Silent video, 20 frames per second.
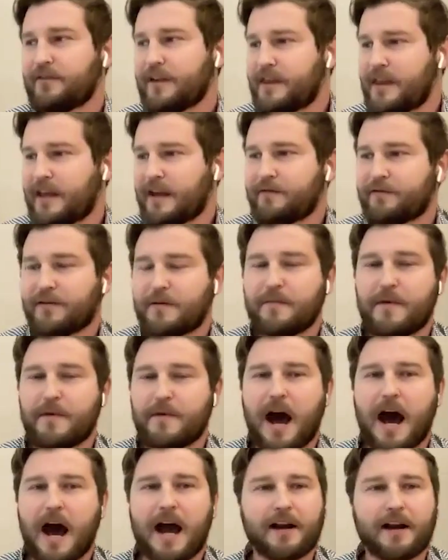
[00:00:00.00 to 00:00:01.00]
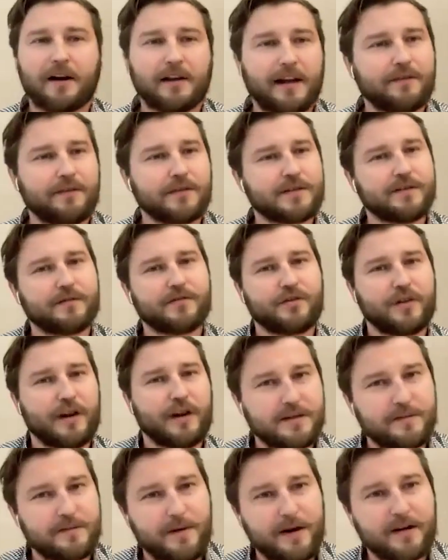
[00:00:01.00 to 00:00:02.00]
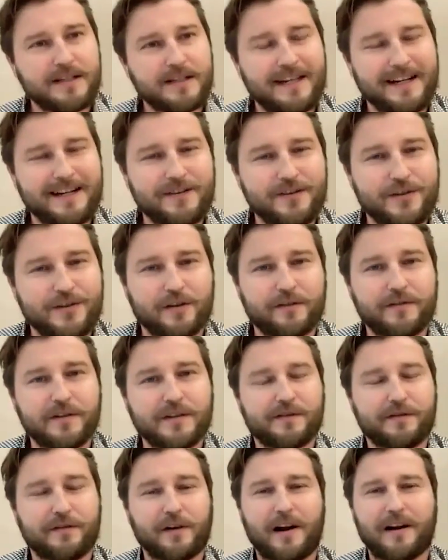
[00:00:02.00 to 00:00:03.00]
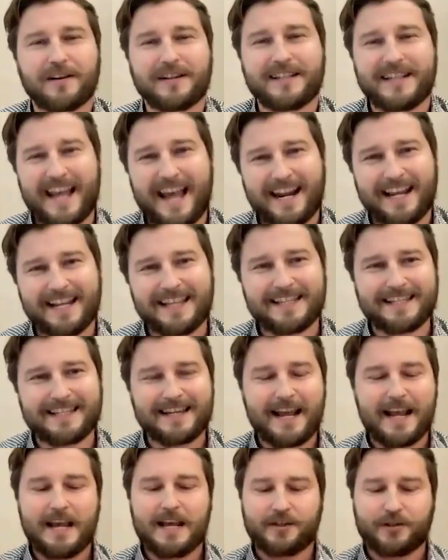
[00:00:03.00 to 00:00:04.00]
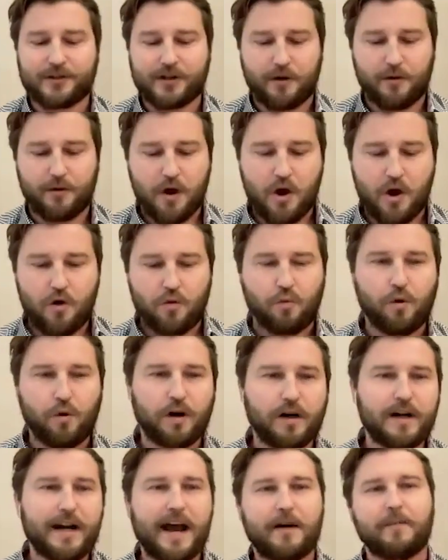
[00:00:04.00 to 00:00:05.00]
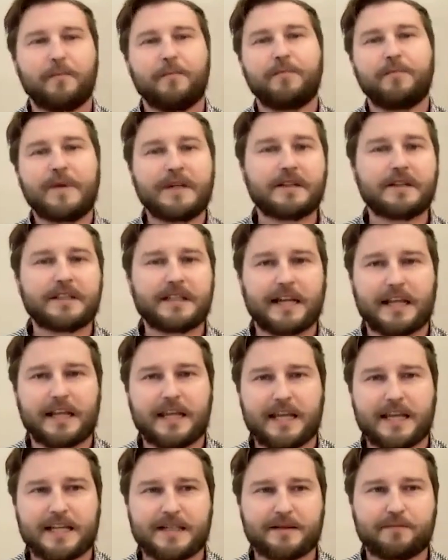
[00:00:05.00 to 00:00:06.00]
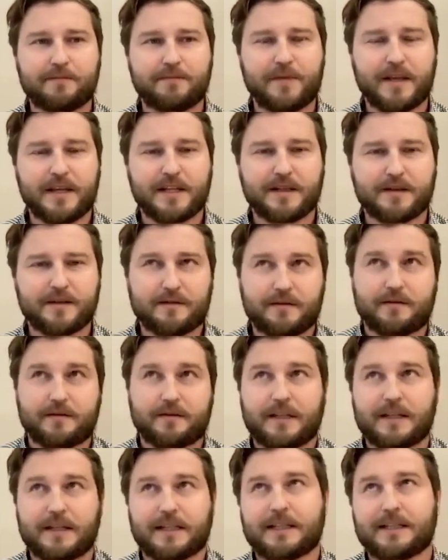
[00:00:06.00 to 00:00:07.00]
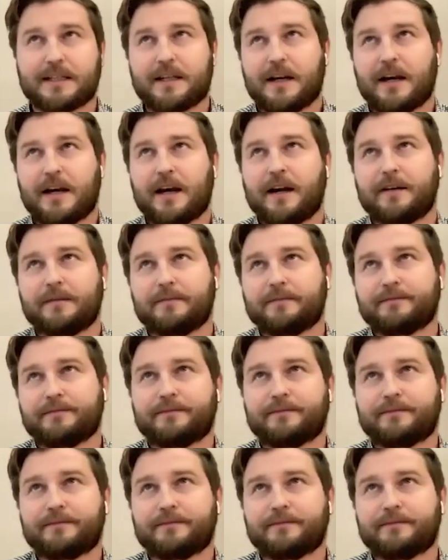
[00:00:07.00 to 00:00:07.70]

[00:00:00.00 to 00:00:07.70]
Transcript: everything from higher levels of transparency and service for our tenants. So we're now building this, this, this, uh,